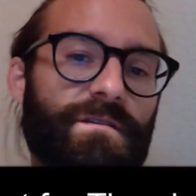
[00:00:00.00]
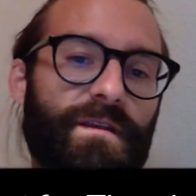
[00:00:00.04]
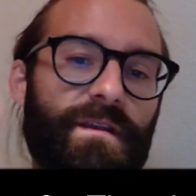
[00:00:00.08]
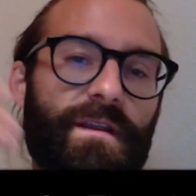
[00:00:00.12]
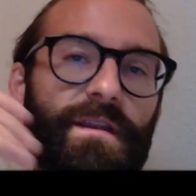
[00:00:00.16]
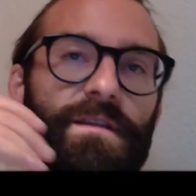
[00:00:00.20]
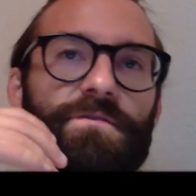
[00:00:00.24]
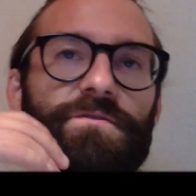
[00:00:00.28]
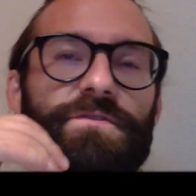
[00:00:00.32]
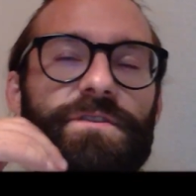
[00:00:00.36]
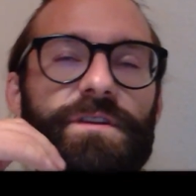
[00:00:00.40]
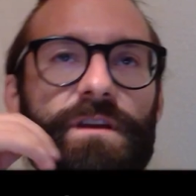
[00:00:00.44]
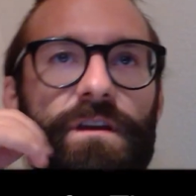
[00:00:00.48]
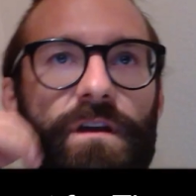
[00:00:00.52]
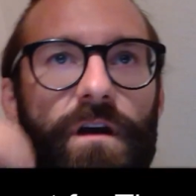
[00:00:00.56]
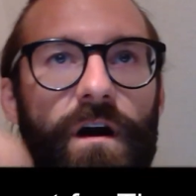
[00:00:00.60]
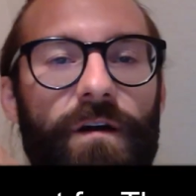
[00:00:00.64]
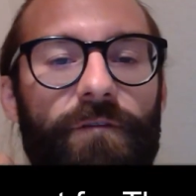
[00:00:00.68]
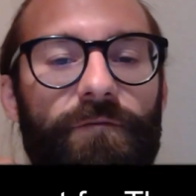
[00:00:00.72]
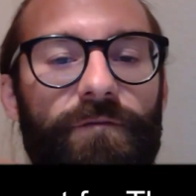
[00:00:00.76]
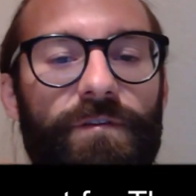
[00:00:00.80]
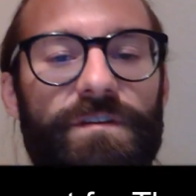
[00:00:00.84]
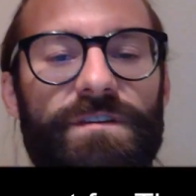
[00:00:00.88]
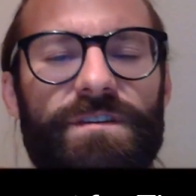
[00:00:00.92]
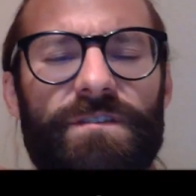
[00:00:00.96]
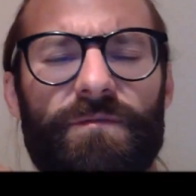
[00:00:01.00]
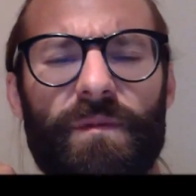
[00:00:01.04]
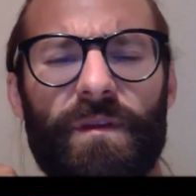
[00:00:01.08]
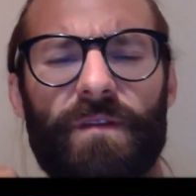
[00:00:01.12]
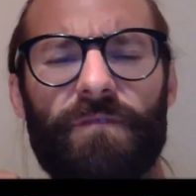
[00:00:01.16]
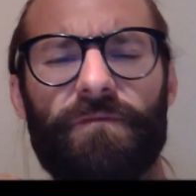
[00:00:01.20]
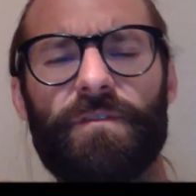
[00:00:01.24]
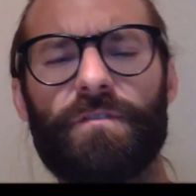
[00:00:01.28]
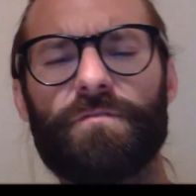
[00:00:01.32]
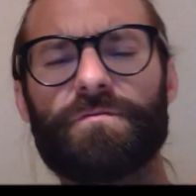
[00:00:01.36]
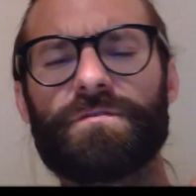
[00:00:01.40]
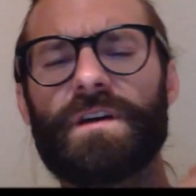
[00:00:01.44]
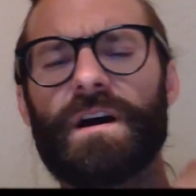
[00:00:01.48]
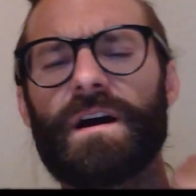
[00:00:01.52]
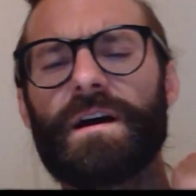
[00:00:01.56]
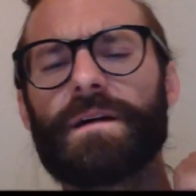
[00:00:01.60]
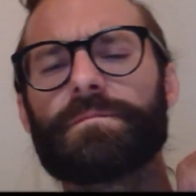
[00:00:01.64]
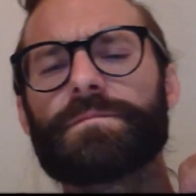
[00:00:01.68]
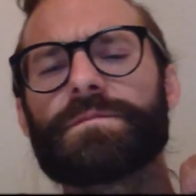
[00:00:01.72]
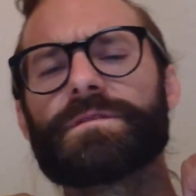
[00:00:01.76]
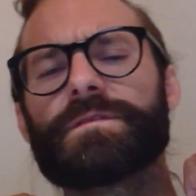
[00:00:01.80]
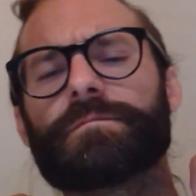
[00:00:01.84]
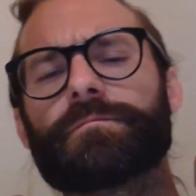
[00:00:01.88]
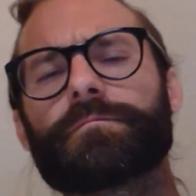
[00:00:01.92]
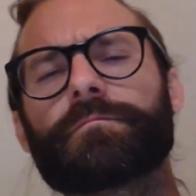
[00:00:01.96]
an interesting conference. I've been a few
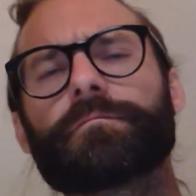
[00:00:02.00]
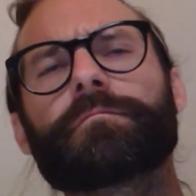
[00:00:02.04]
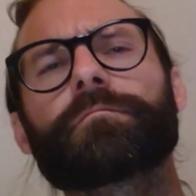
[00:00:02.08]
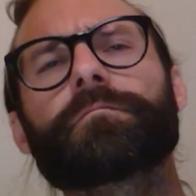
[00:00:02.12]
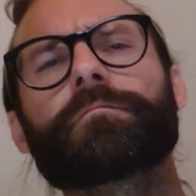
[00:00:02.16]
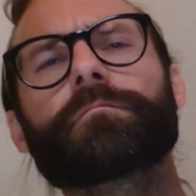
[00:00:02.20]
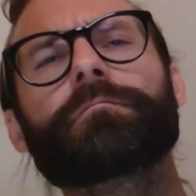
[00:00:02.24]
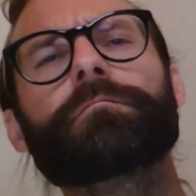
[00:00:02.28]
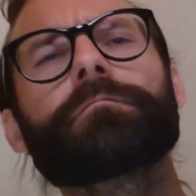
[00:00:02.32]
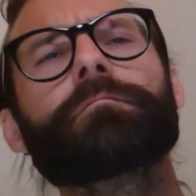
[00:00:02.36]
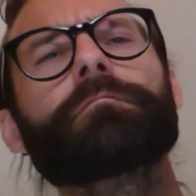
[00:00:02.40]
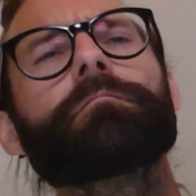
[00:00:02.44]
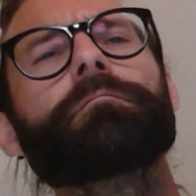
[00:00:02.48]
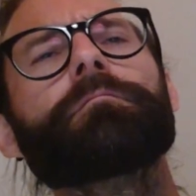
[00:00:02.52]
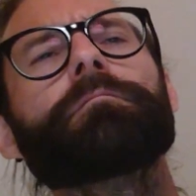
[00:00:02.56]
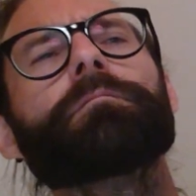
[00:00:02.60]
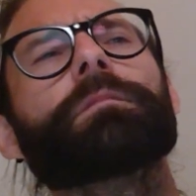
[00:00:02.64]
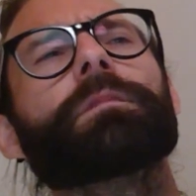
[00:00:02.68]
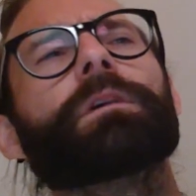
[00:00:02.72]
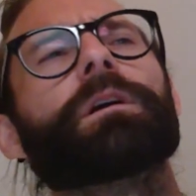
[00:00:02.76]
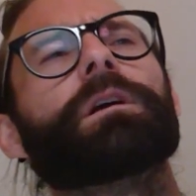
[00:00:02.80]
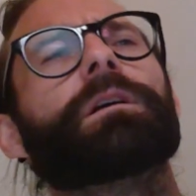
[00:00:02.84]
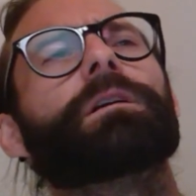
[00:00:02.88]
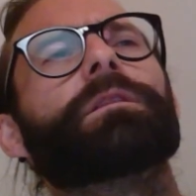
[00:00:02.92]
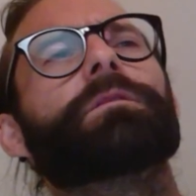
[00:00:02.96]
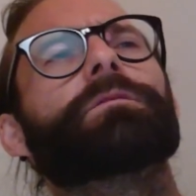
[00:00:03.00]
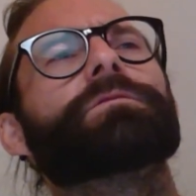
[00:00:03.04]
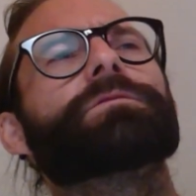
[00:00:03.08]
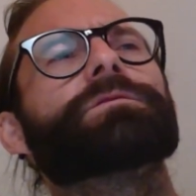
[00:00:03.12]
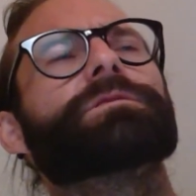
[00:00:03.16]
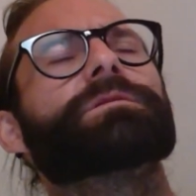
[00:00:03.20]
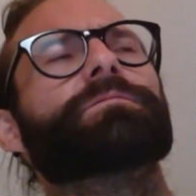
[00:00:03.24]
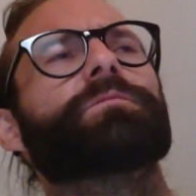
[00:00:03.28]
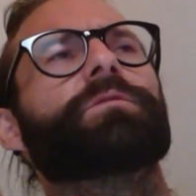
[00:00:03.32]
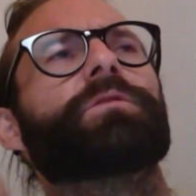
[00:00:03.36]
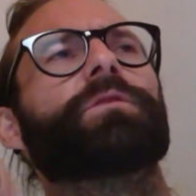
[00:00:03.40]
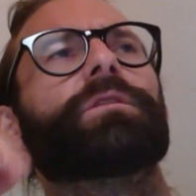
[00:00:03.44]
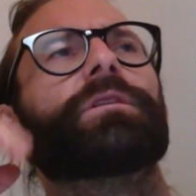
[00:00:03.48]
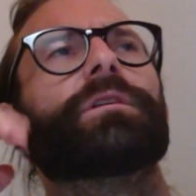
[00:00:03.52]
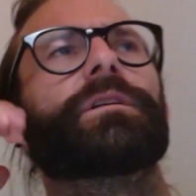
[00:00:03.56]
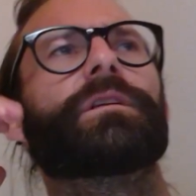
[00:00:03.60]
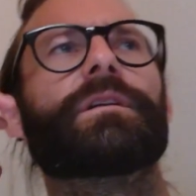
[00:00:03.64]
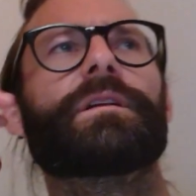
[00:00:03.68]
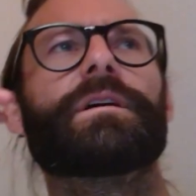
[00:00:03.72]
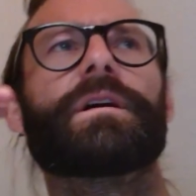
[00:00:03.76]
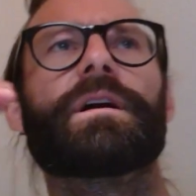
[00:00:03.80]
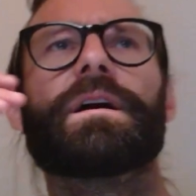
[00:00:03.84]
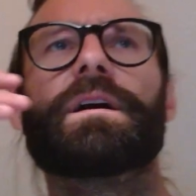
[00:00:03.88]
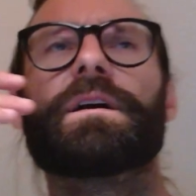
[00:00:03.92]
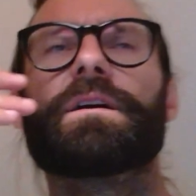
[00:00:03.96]
times. There's some
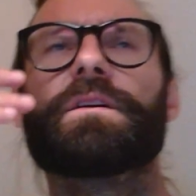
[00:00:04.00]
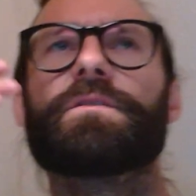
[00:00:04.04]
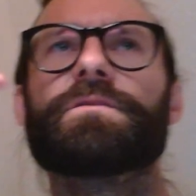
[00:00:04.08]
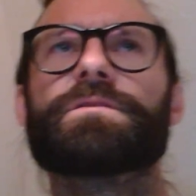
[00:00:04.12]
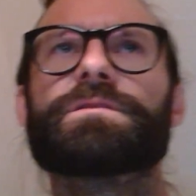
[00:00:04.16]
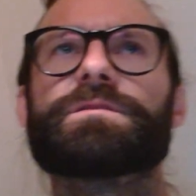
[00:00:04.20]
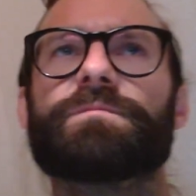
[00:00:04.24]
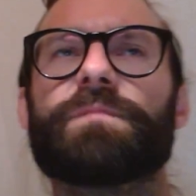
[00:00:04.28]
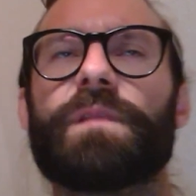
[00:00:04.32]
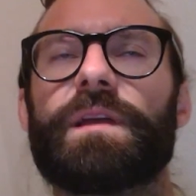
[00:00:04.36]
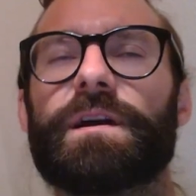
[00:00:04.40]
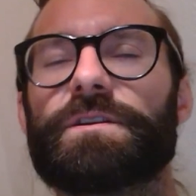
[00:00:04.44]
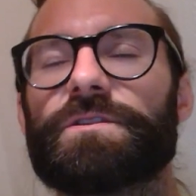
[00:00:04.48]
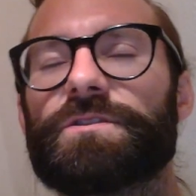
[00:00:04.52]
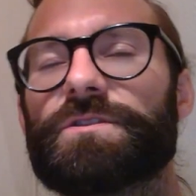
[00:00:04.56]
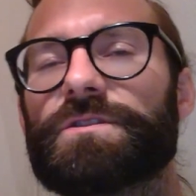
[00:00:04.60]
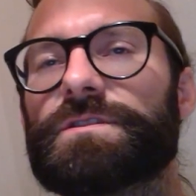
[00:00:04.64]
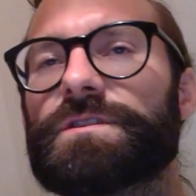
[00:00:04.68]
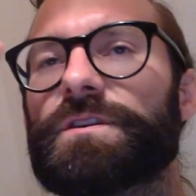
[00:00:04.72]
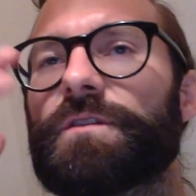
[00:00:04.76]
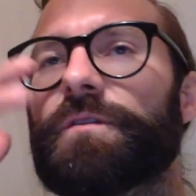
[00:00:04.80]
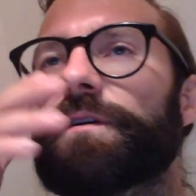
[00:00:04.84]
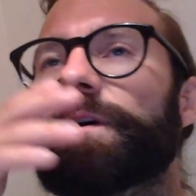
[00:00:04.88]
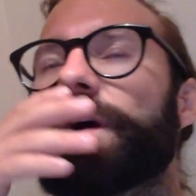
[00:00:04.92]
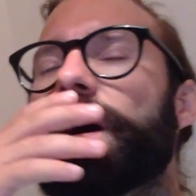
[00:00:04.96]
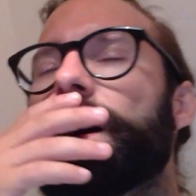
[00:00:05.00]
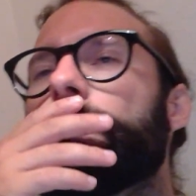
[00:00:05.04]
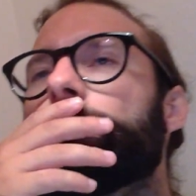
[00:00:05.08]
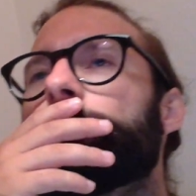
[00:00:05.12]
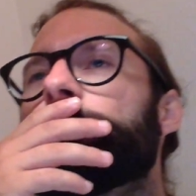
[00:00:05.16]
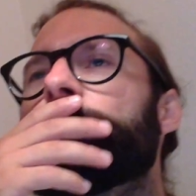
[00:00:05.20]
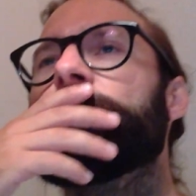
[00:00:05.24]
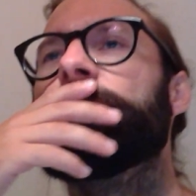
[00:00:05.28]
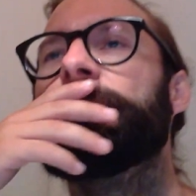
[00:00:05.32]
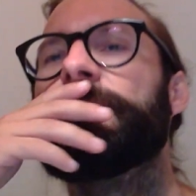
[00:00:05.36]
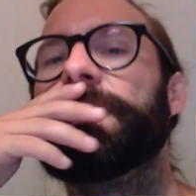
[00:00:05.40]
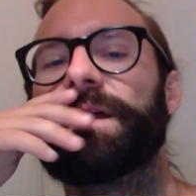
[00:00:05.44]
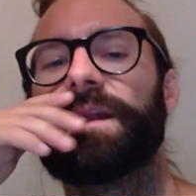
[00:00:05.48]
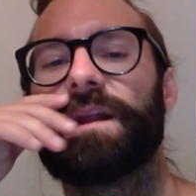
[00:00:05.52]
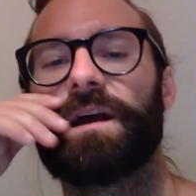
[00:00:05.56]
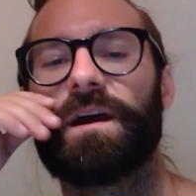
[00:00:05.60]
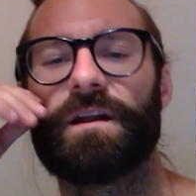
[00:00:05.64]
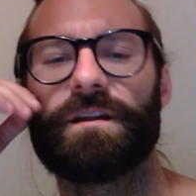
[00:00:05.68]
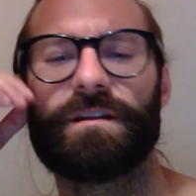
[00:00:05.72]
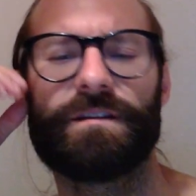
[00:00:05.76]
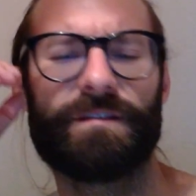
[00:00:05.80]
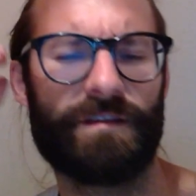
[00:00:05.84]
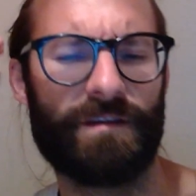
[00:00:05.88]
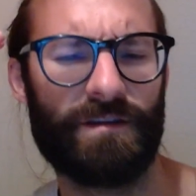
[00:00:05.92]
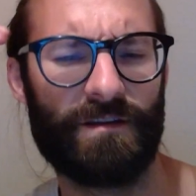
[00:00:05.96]
good some lectures going on, and I
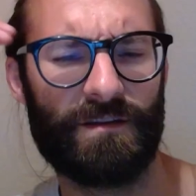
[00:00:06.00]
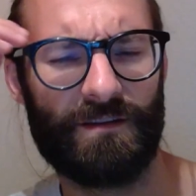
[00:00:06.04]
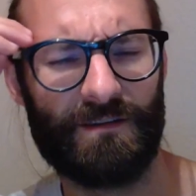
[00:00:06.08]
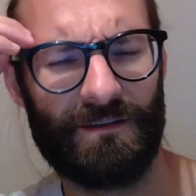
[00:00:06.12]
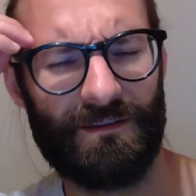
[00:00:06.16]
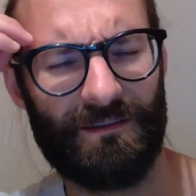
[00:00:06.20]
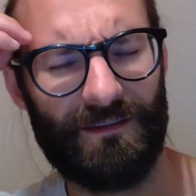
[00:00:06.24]
got to